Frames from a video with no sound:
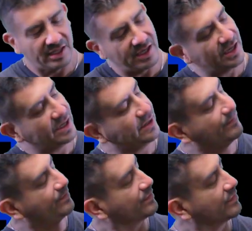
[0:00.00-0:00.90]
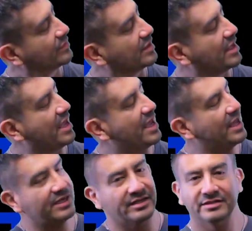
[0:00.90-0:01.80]

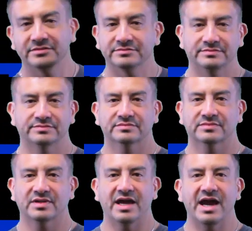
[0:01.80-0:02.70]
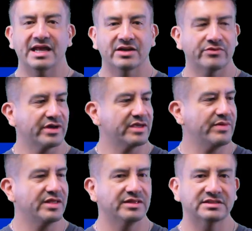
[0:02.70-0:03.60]
And I highly
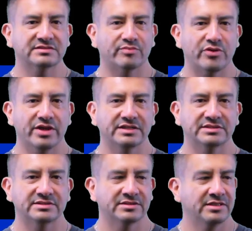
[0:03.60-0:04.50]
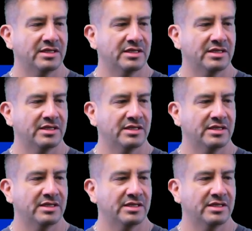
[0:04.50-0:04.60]
recommend this brace.